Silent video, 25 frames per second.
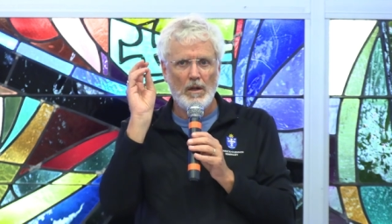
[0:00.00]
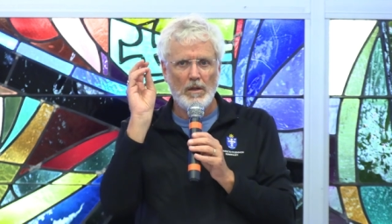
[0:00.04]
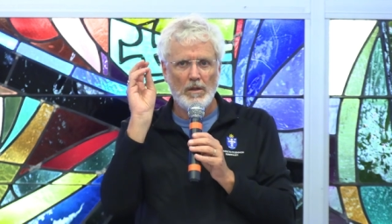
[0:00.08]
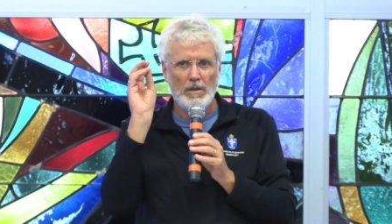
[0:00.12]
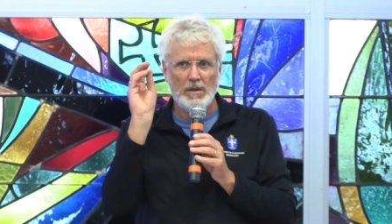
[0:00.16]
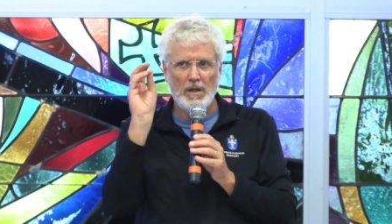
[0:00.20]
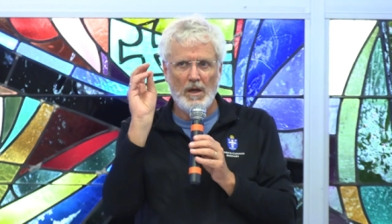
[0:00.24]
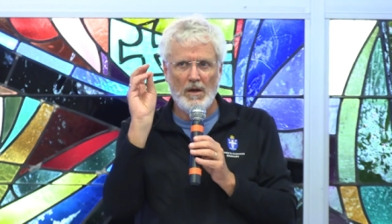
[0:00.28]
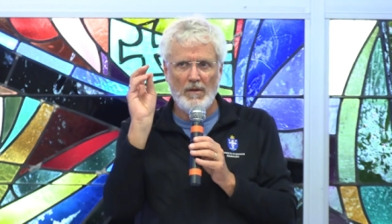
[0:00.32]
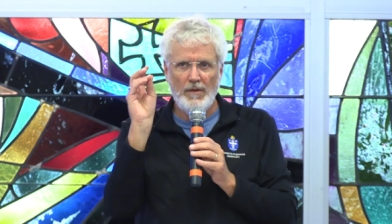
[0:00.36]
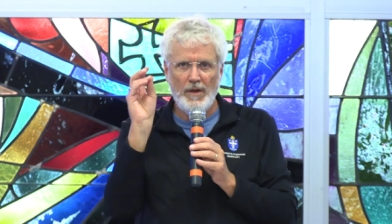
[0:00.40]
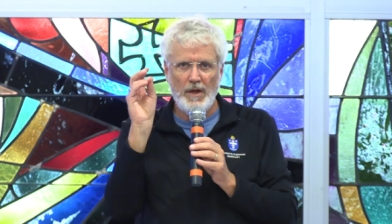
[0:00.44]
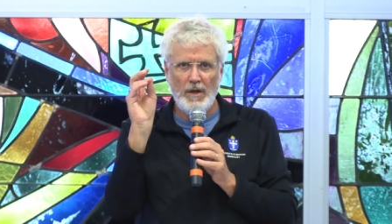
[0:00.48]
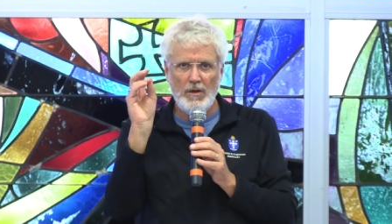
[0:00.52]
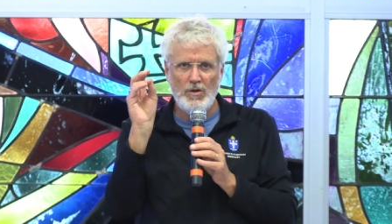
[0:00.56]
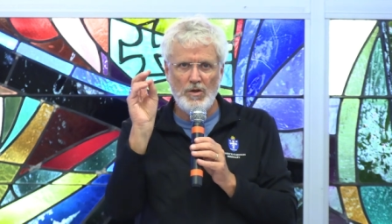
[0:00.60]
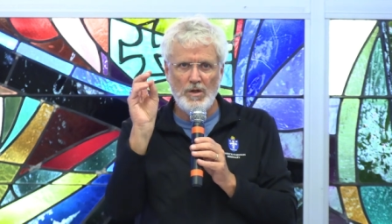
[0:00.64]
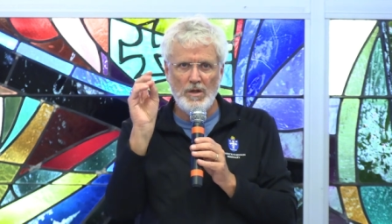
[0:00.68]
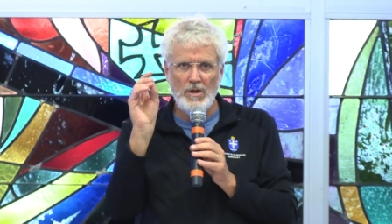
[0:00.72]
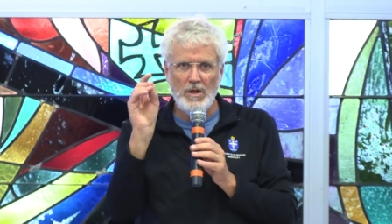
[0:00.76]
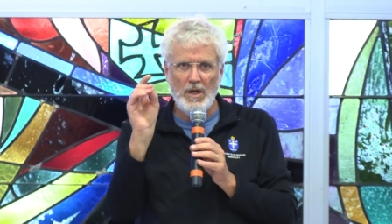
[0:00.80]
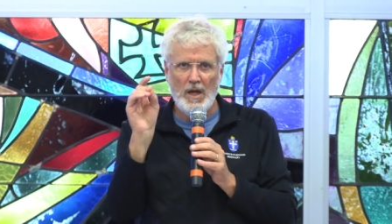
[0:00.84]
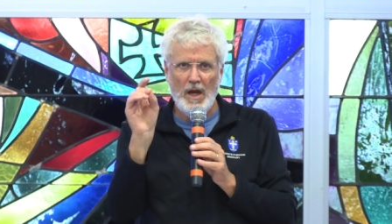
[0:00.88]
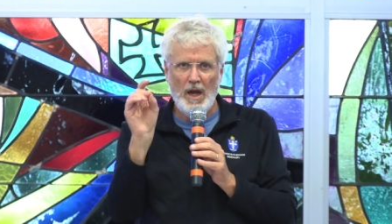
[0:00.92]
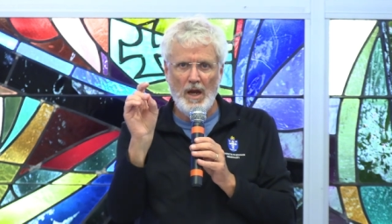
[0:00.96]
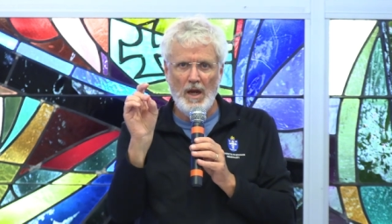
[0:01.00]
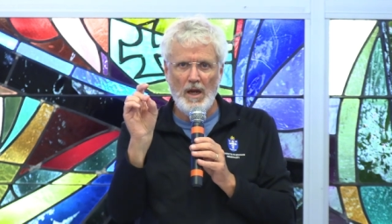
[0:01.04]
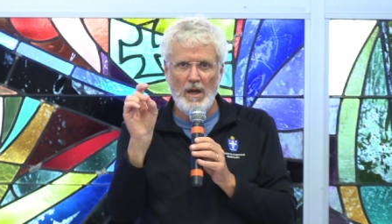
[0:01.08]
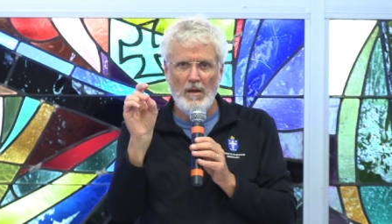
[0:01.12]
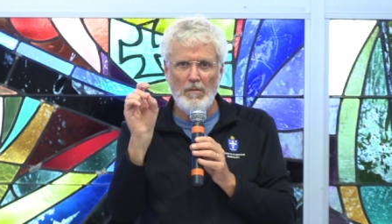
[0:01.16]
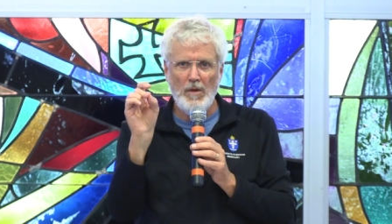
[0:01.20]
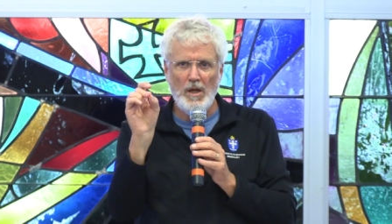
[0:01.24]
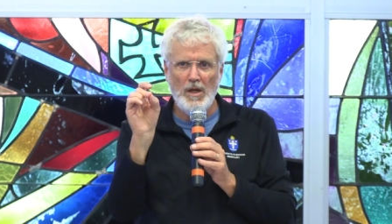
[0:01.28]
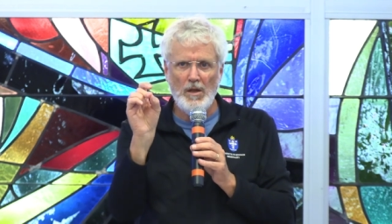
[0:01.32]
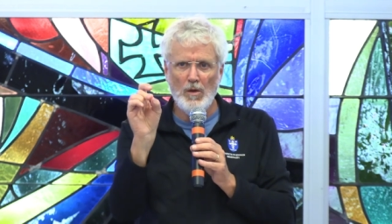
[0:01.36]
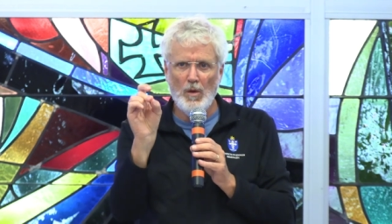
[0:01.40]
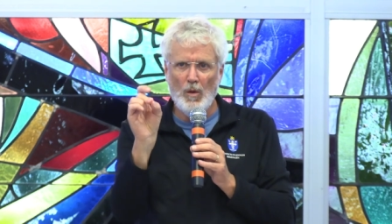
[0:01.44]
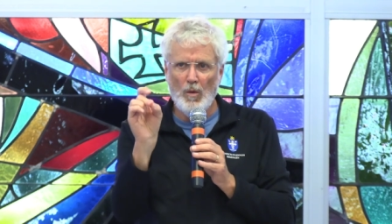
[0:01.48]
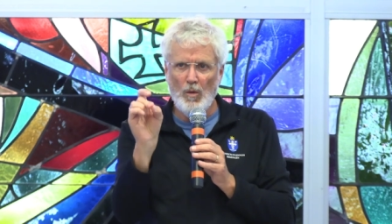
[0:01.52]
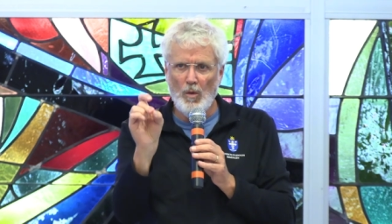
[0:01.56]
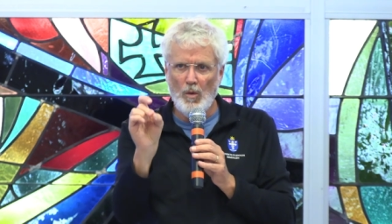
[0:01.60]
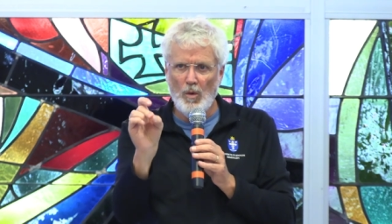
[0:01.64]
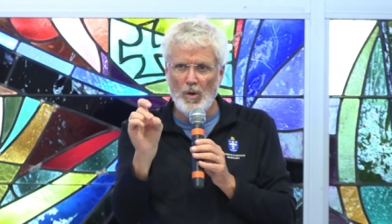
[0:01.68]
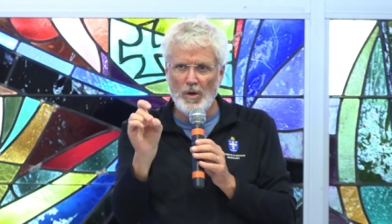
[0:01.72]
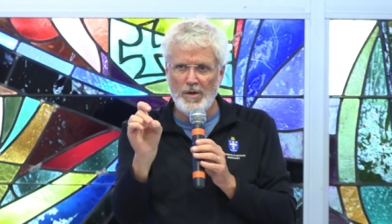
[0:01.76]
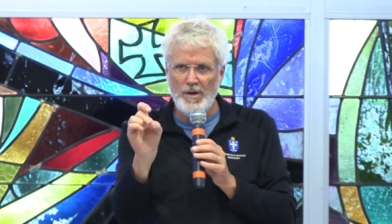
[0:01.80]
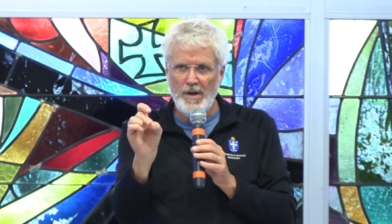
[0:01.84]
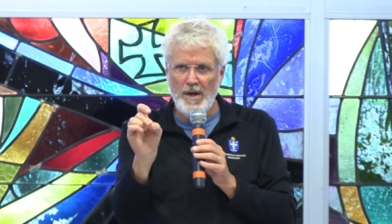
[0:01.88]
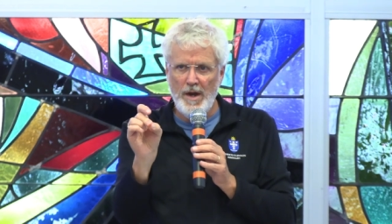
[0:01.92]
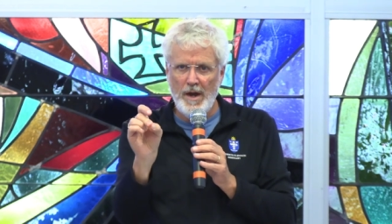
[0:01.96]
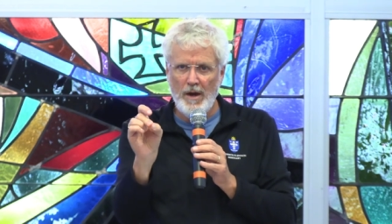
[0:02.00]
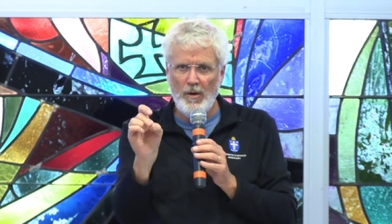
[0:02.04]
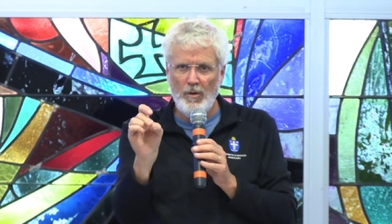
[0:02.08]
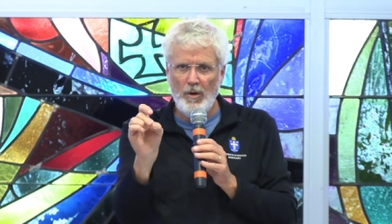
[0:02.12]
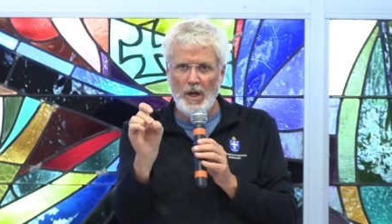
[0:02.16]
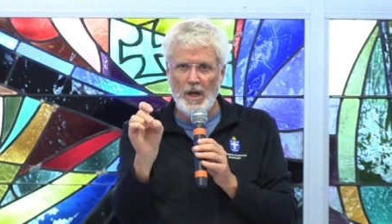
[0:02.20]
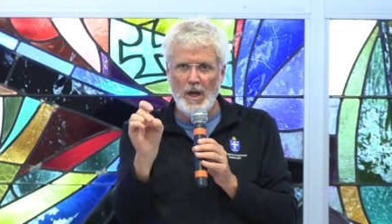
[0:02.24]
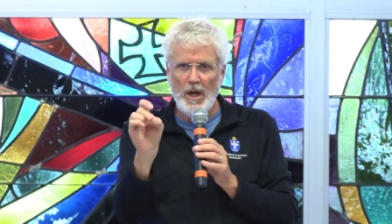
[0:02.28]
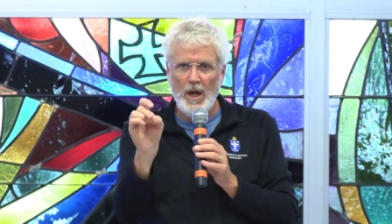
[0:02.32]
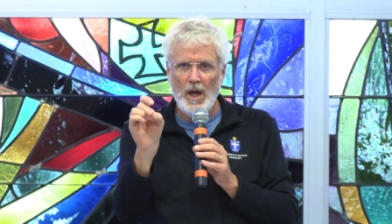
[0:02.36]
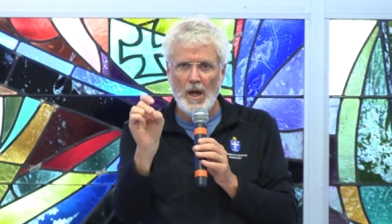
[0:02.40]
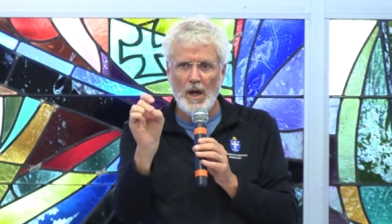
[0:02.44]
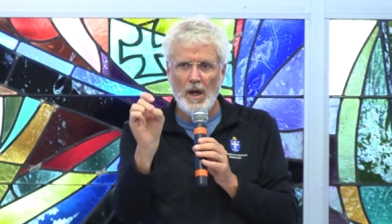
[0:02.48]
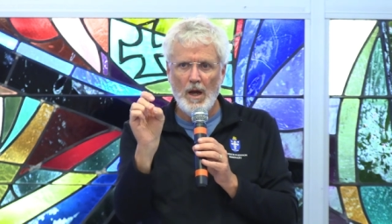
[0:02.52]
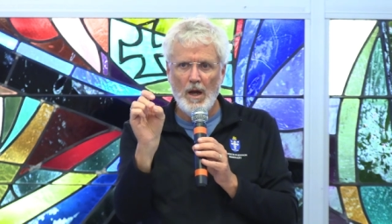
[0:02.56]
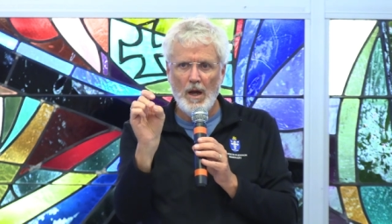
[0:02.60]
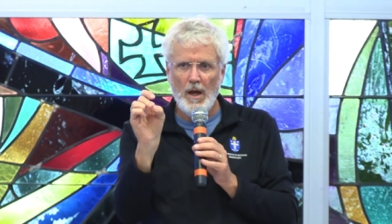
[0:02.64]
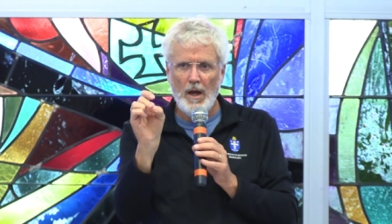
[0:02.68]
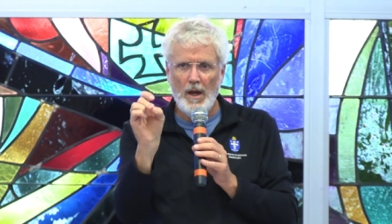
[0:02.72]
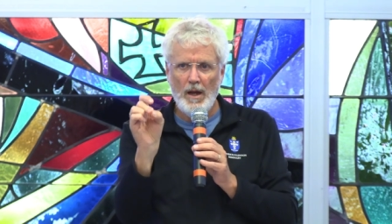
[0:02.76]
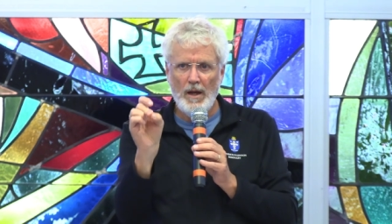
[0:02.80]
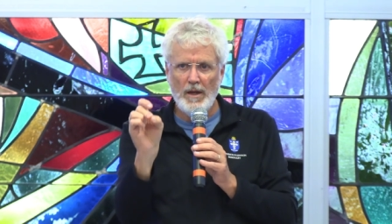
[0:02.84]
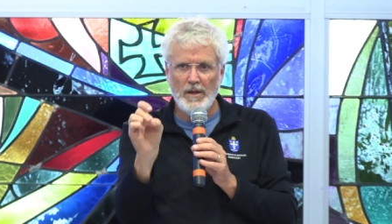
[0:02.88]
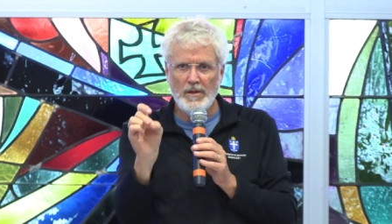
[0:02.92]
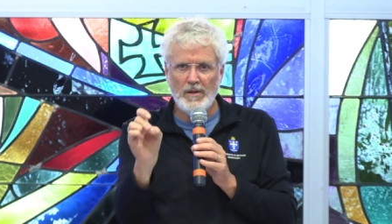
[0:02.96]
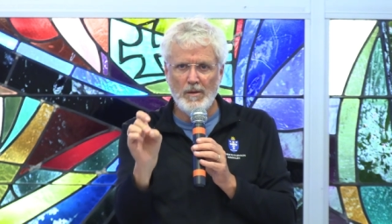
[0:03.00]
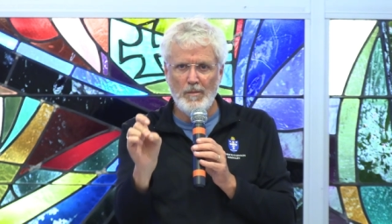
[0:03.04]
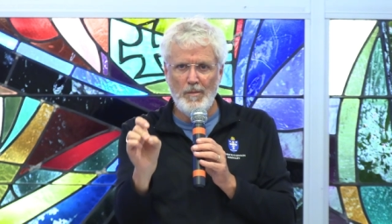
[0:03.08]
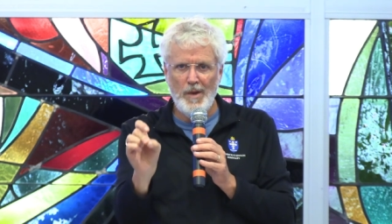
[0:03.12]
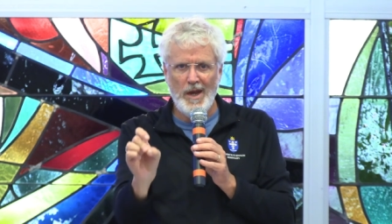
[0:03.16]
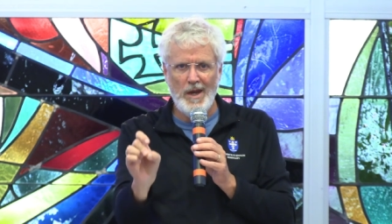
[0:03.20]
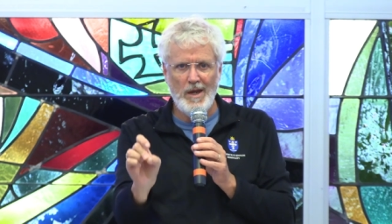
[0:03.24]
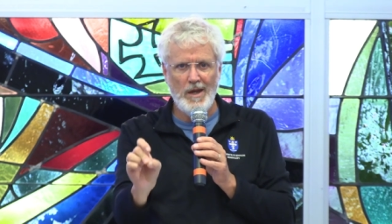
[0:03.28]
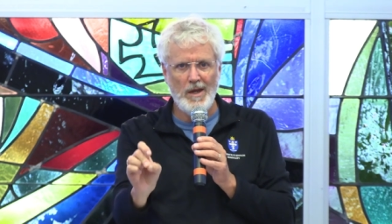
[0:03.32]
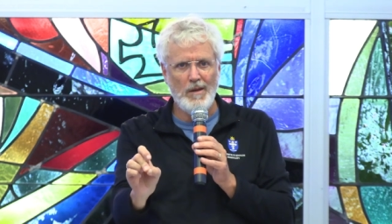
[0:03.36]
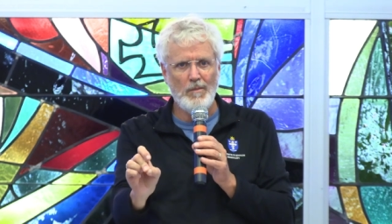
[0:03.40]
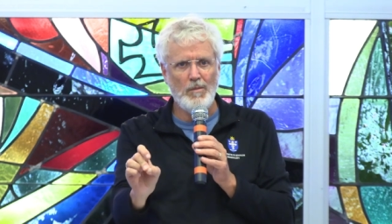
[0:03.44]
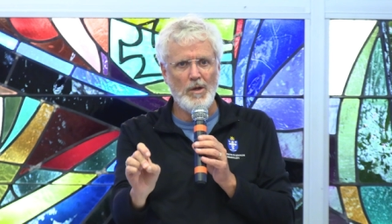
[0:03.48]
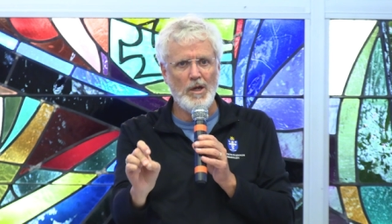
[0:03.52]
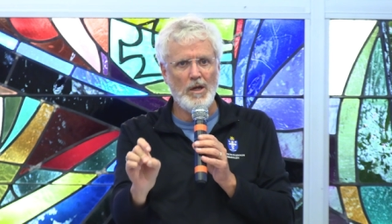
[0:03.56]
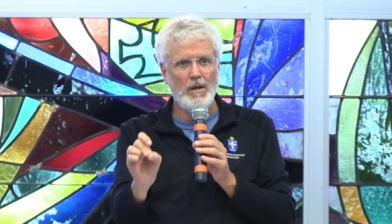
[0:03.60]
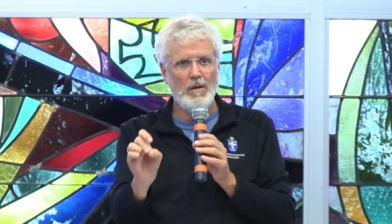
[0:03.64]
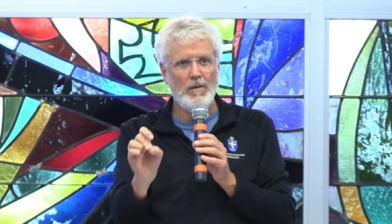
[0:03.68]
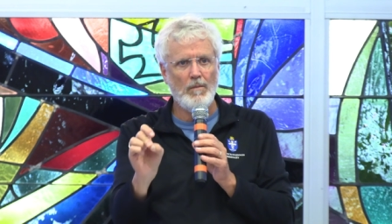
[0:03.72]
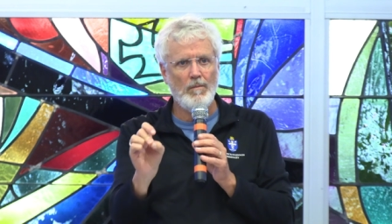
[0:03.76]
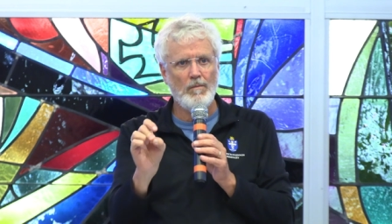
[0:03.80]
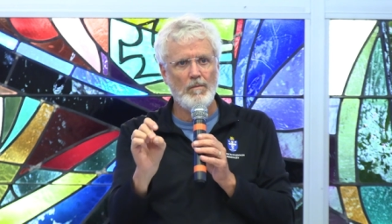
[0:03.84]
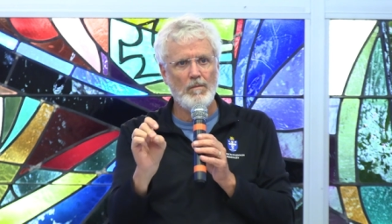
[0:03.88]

Salvation came in the ordinary as a baby.